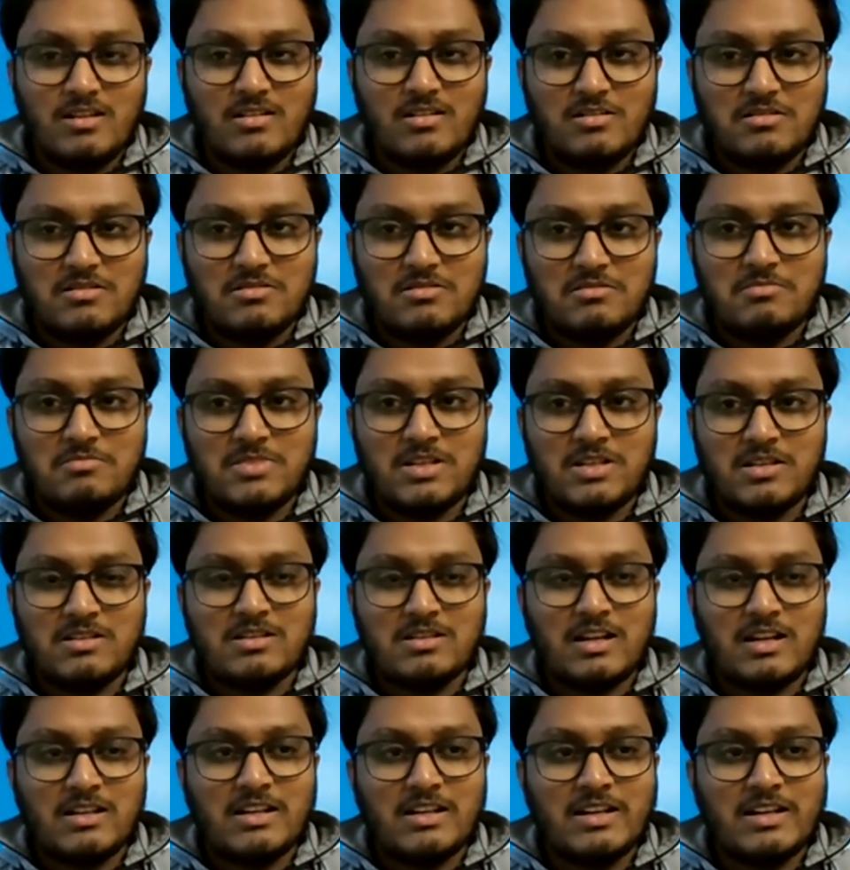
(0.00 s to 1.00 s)
uh,
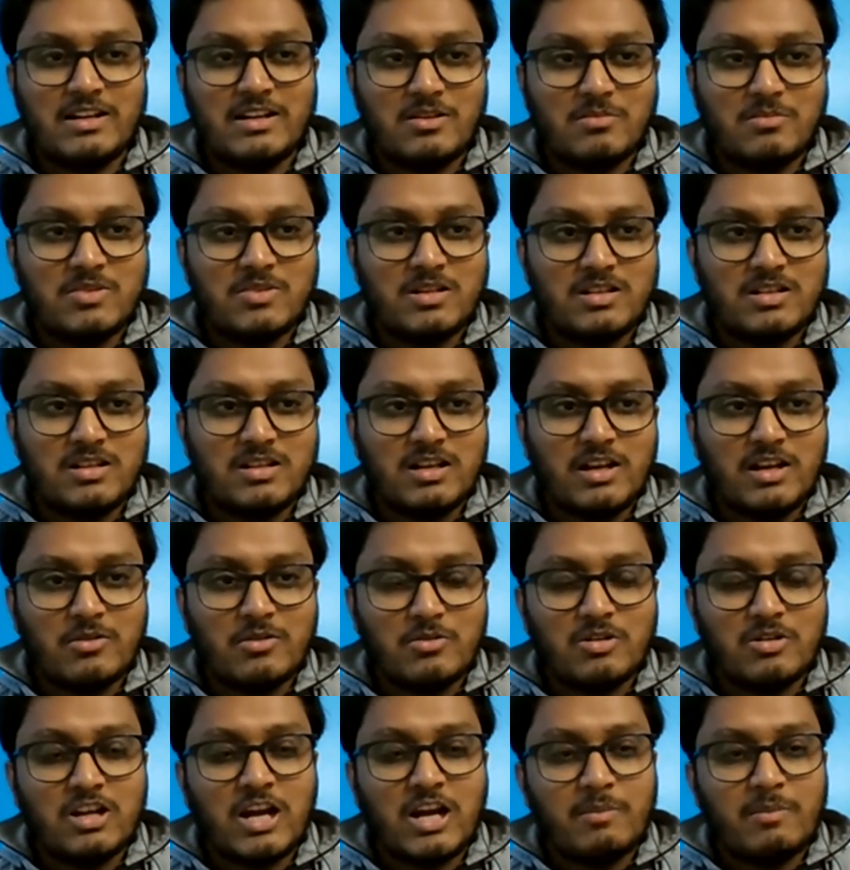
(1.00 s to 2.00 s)
but at the end of the day
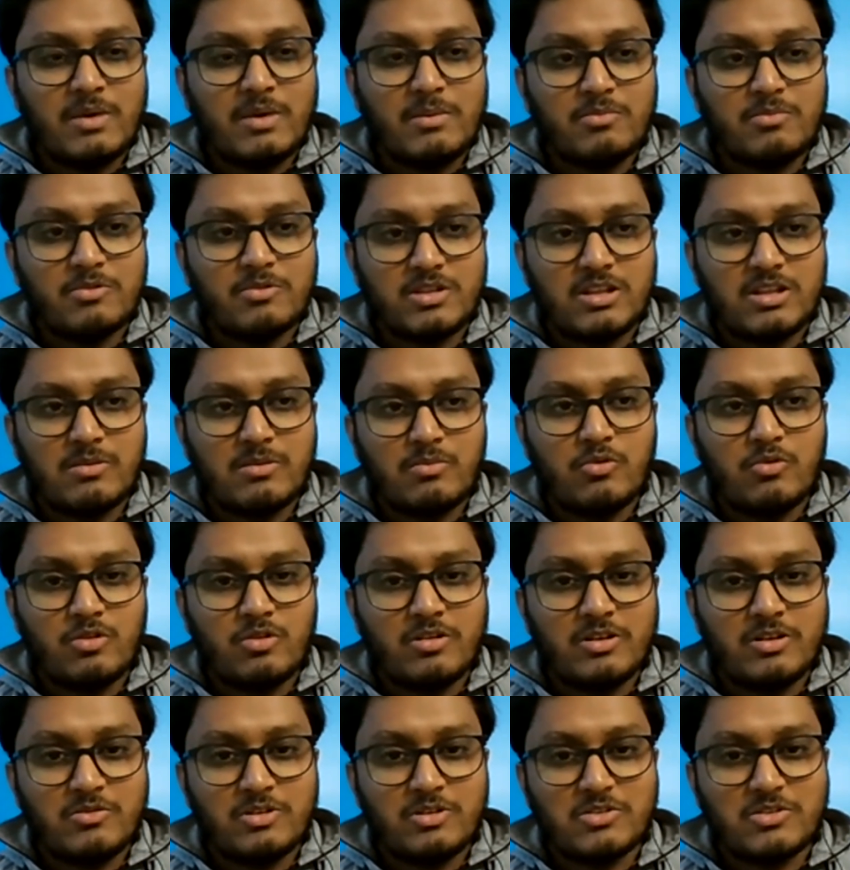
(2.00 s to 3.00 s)
i could come up with the
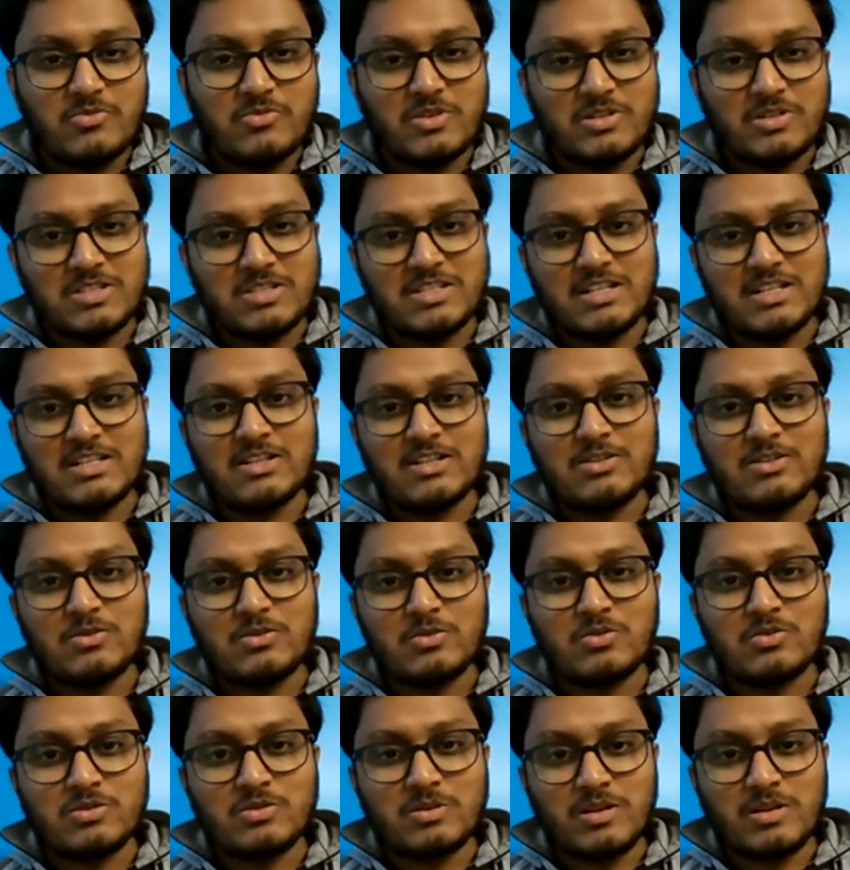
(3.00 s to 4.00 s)
book it was
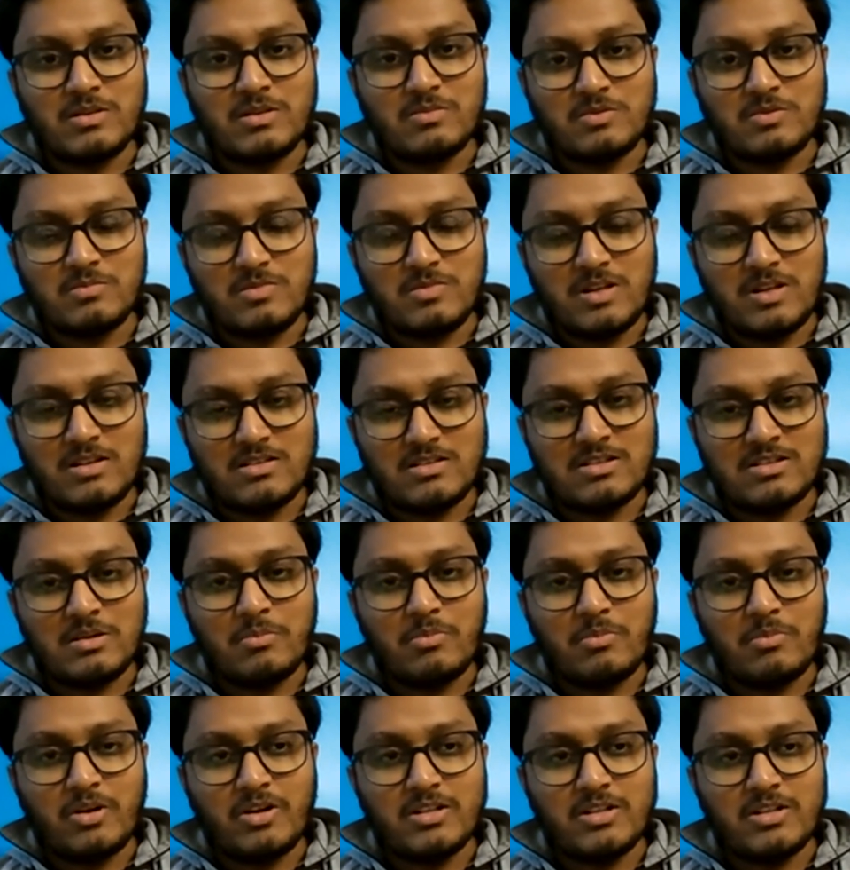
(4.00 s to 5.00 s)
frustrating too so at,
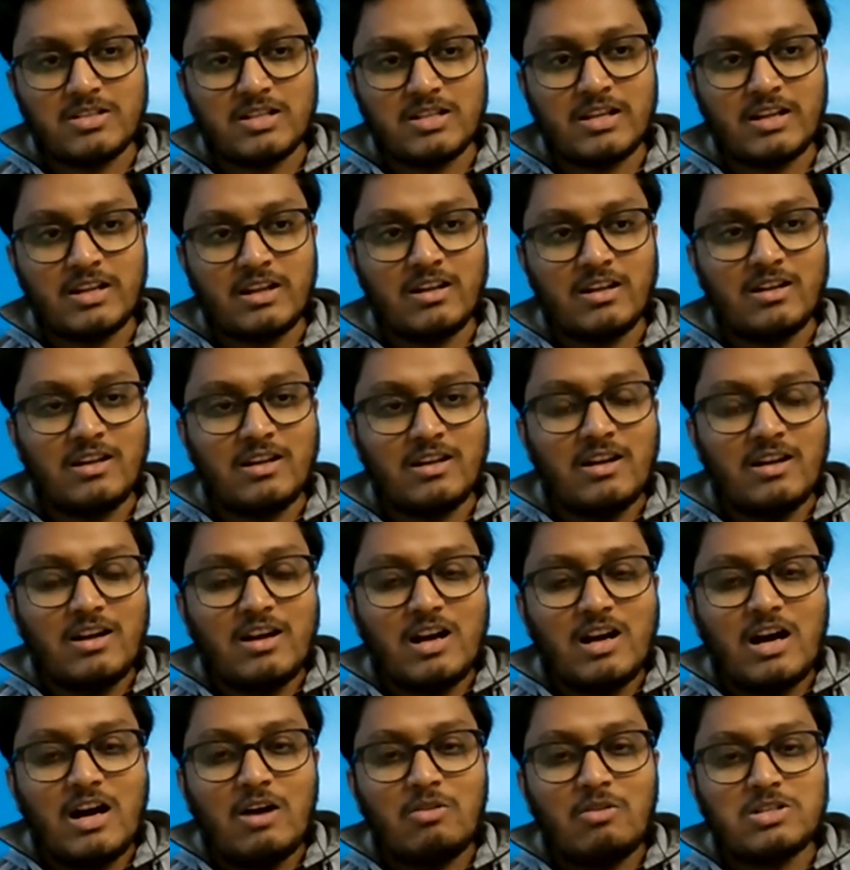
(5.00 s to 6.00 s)
some points like
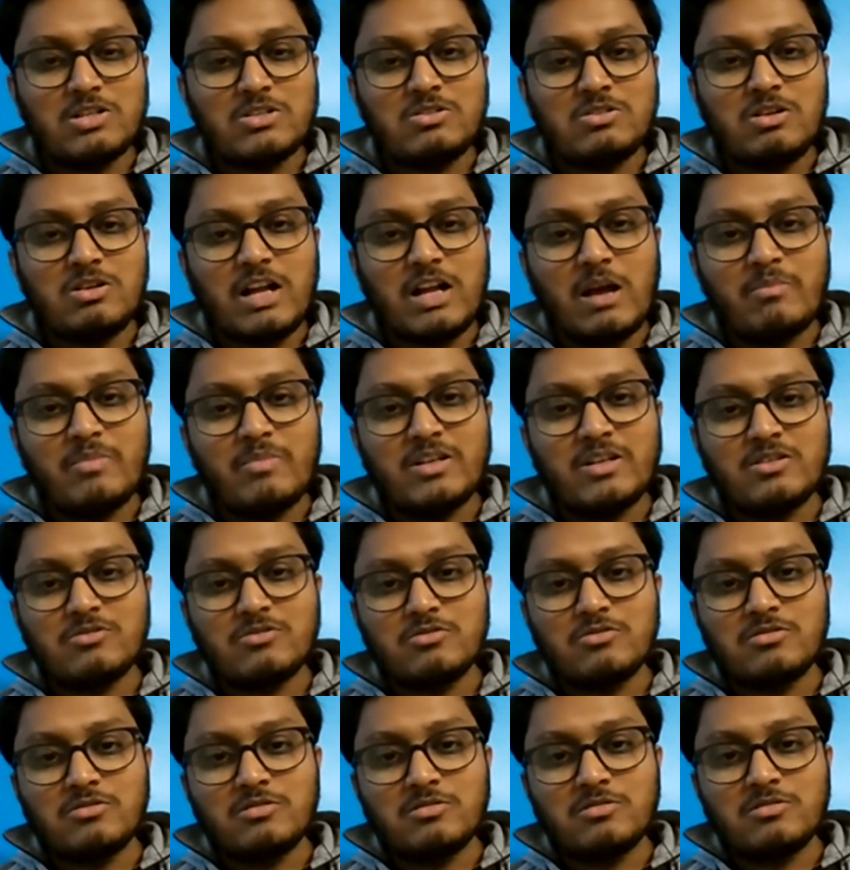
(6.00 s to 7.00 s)
i was not
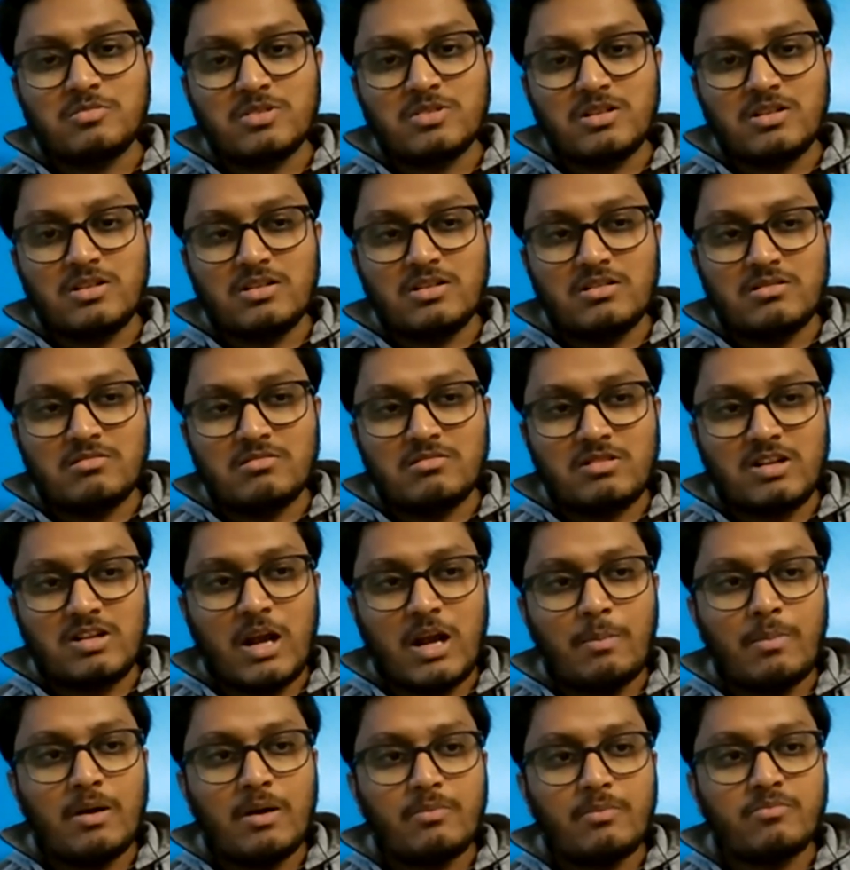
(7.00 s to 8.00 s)
able to uh,
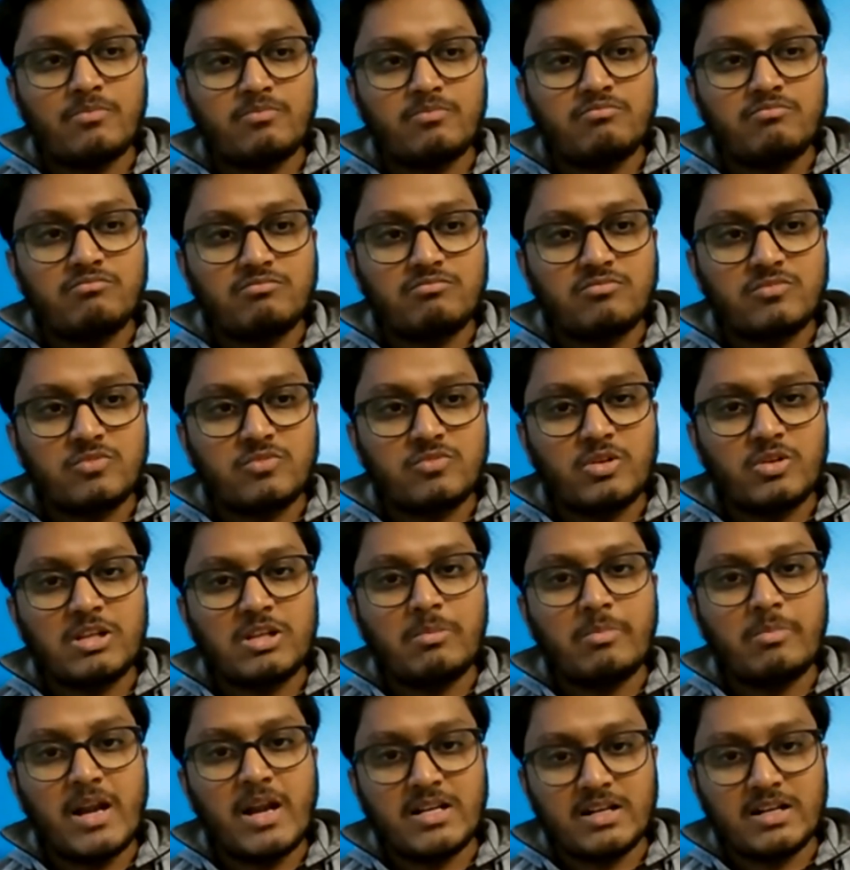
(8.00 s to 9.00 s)
come up
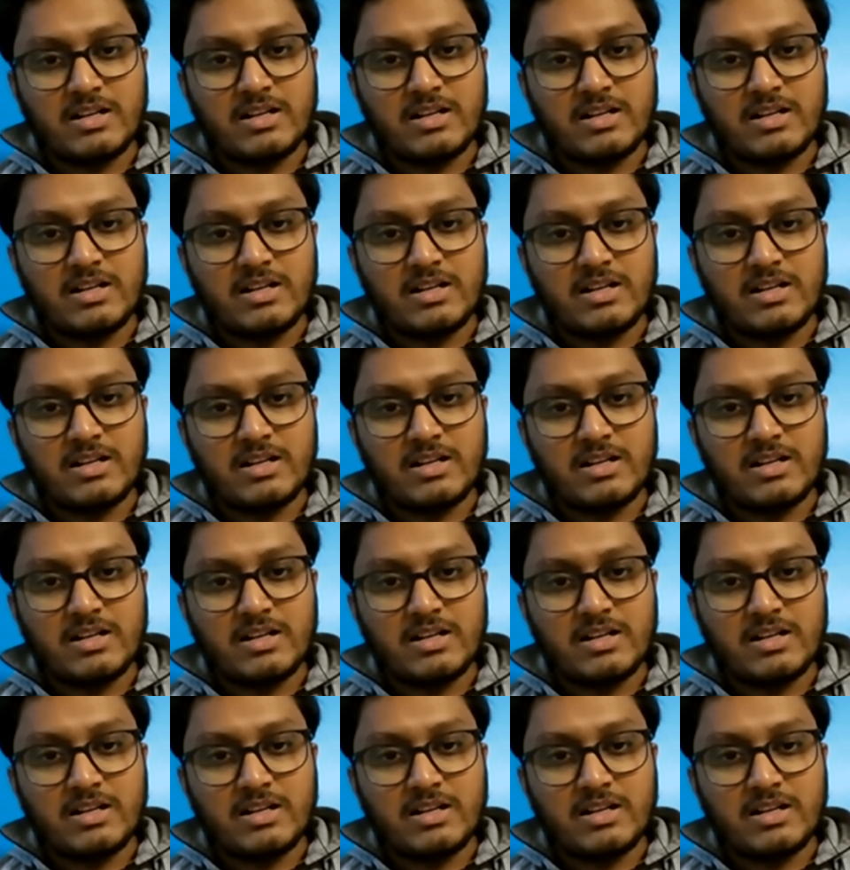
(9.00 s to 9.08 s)
with the